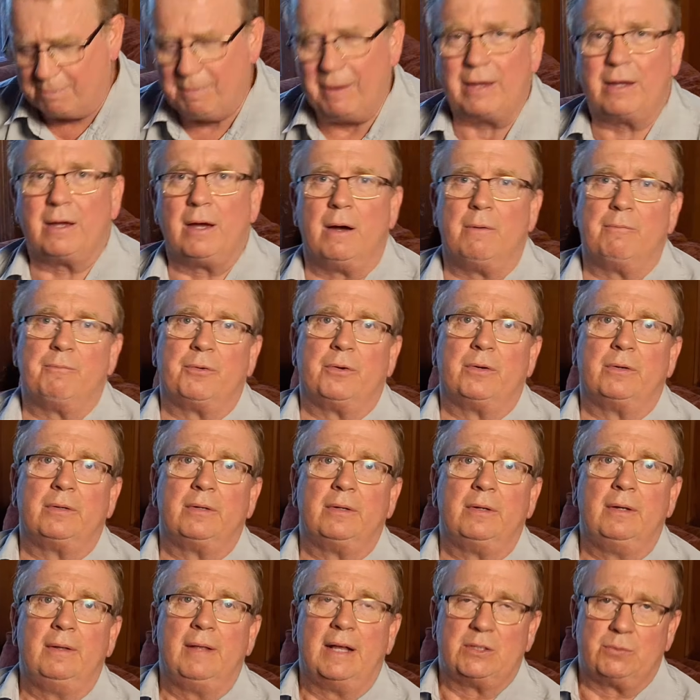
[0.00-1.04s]
my comfort.
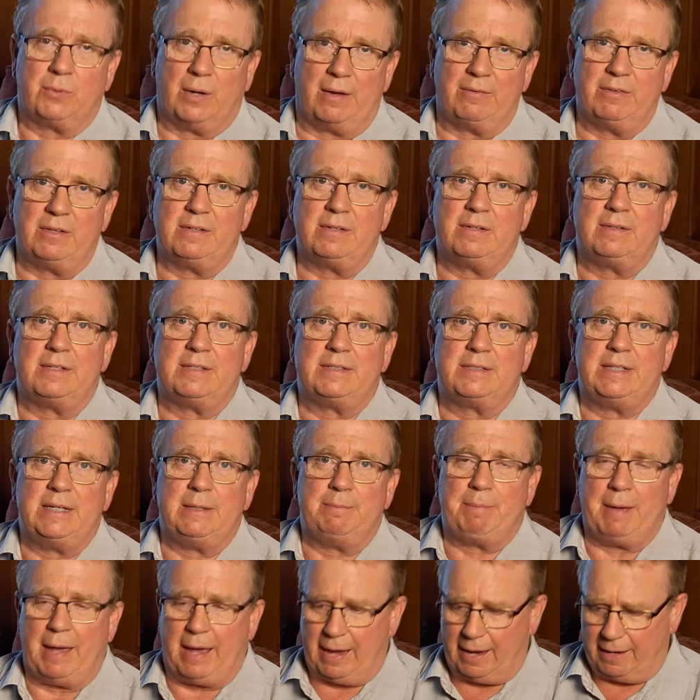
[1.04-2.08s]
That's why I have the seat
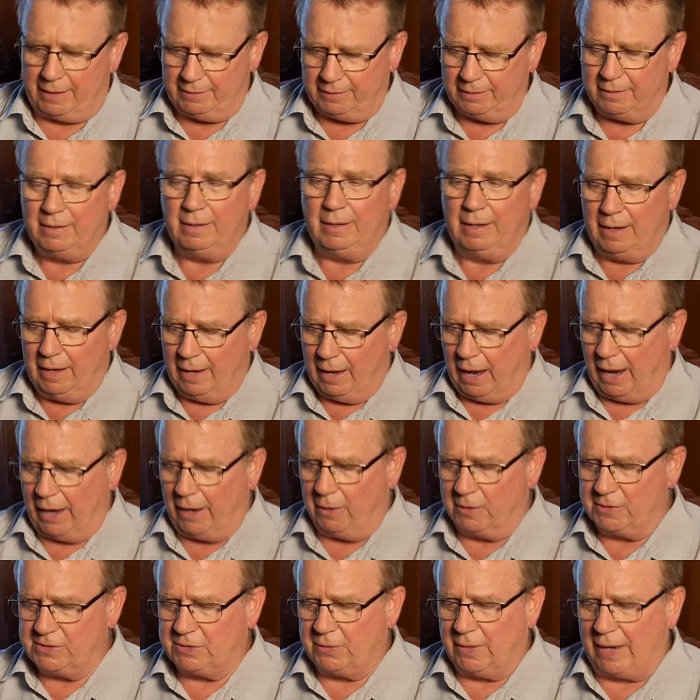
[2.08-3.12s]
pad. I
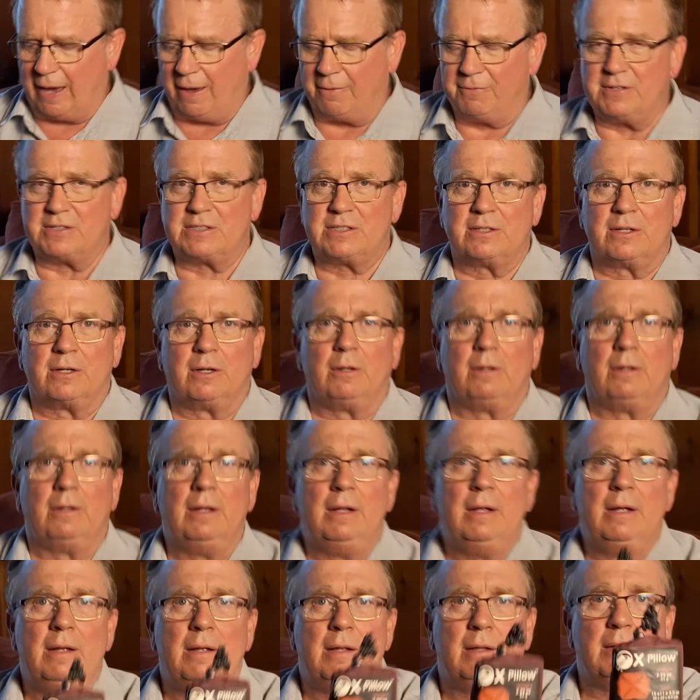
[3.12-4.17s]
also have this little
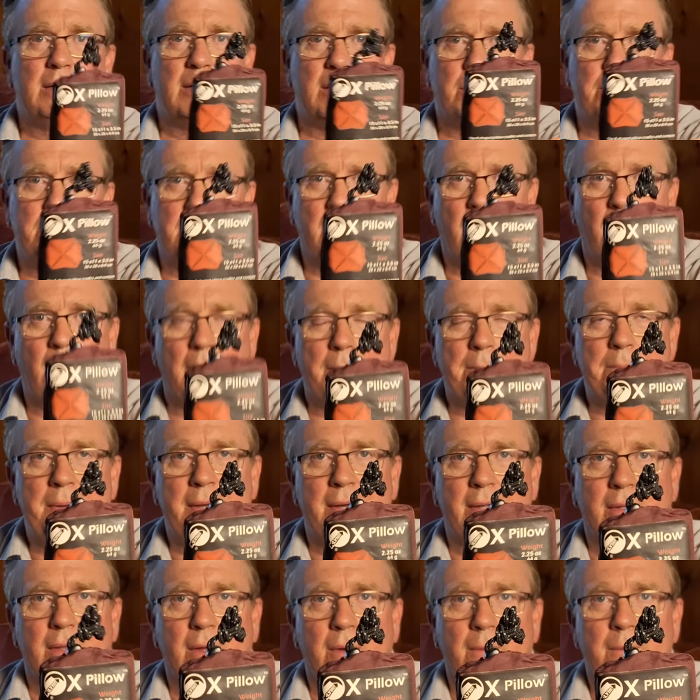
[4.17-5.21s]
blow up
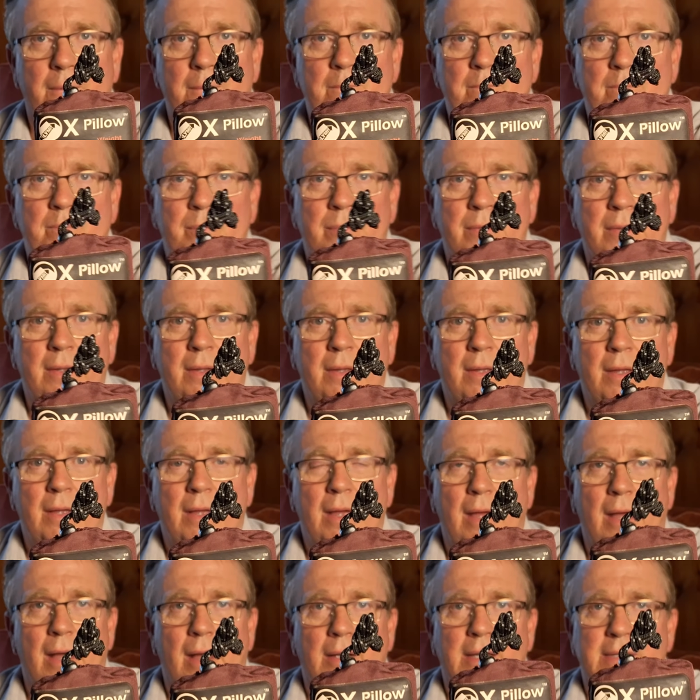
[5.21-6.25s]
pillow,
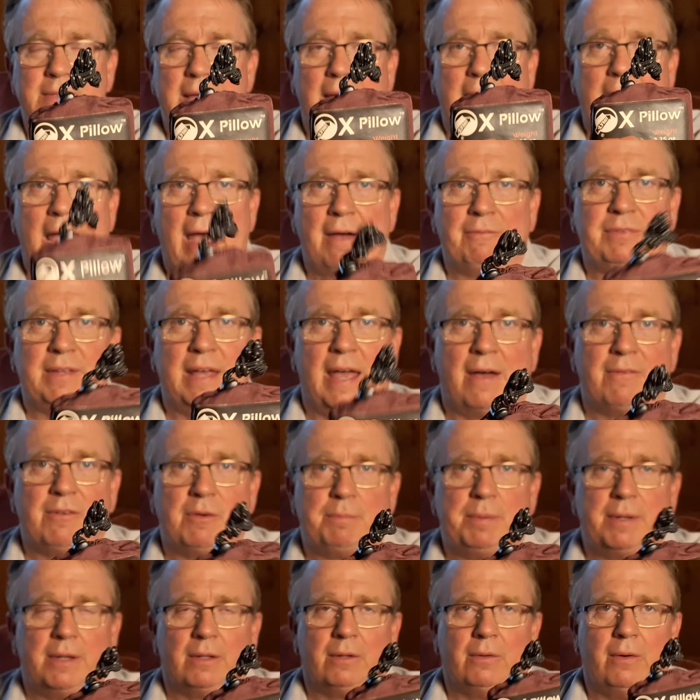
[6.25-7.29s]
because I have to have a
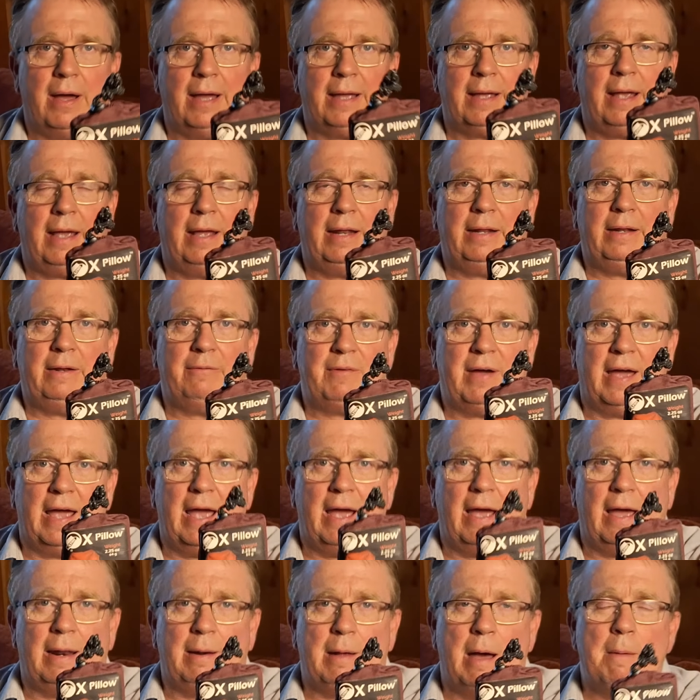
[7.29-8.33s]
pillow. And
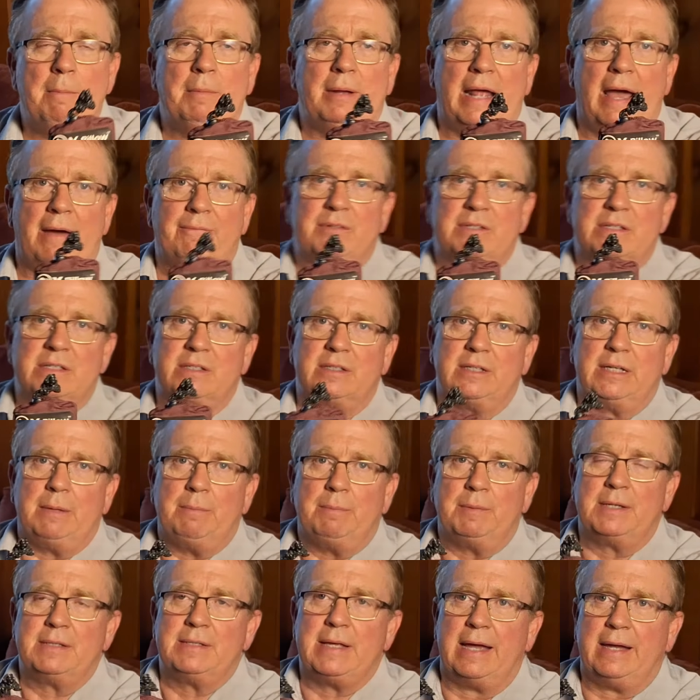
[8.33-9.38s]
I'm going to have to sleep,
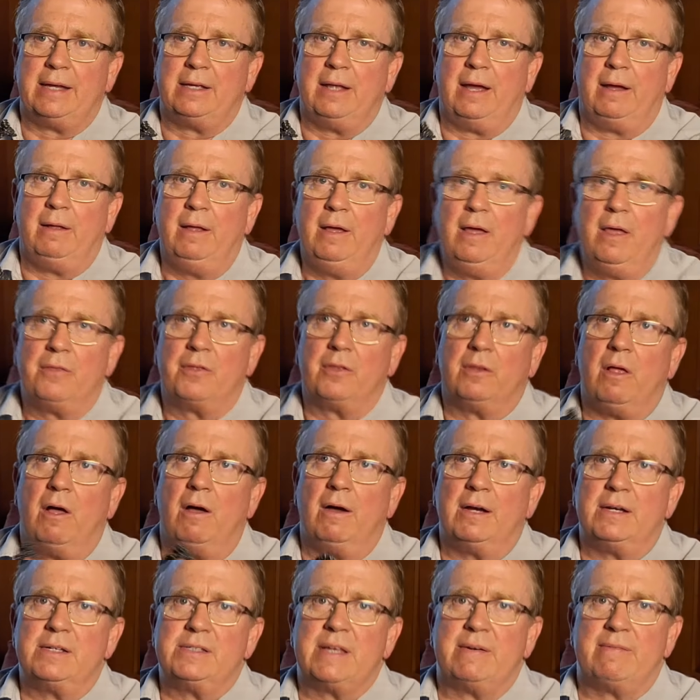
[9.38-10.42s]
because the
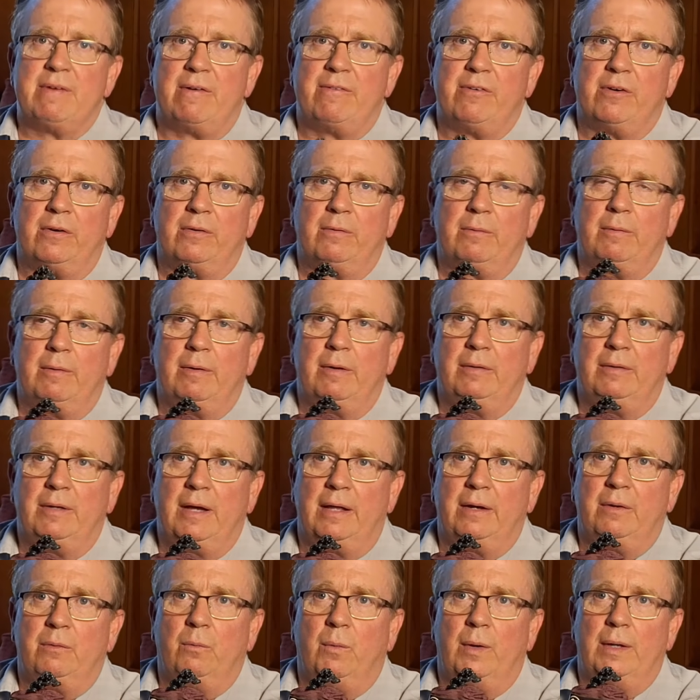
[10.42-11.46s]
longest I've ever
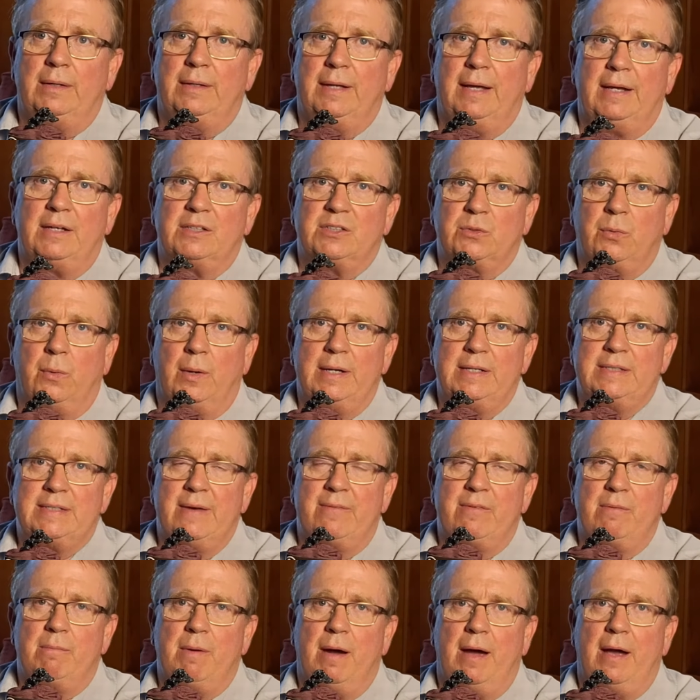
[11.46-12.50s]
done in one day is
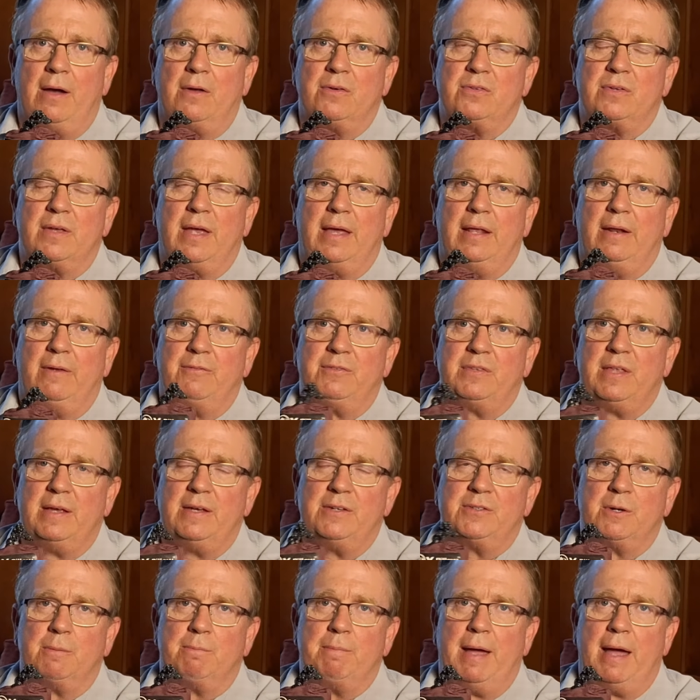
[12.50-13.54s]
27 miles. And if
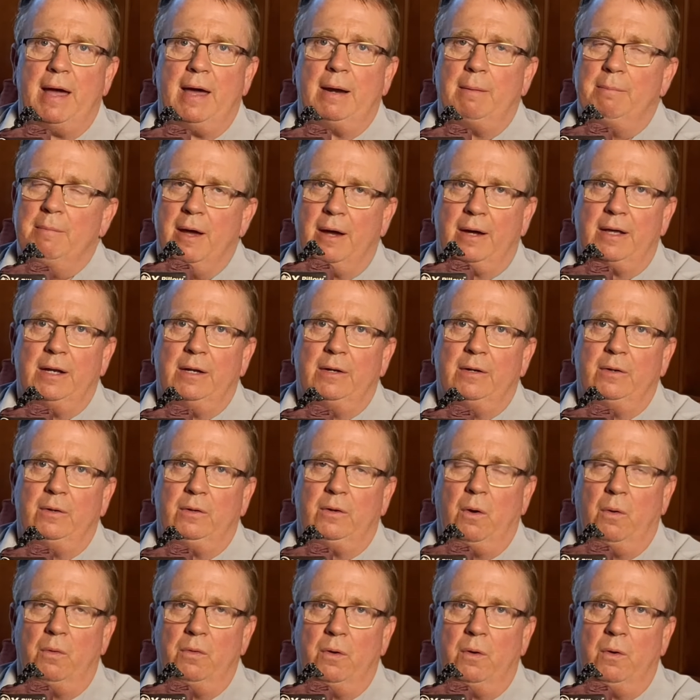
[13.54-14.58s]
things are bad, I'm not going to
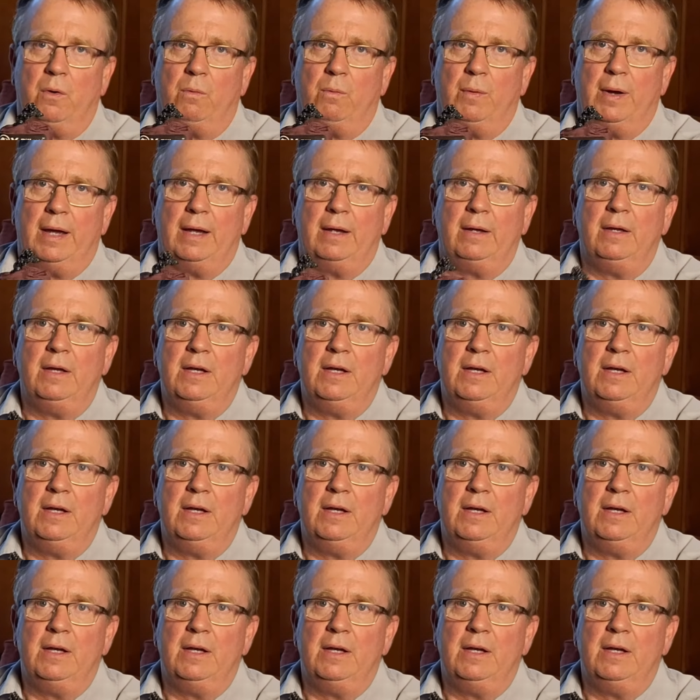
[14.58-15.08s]
go the whole way.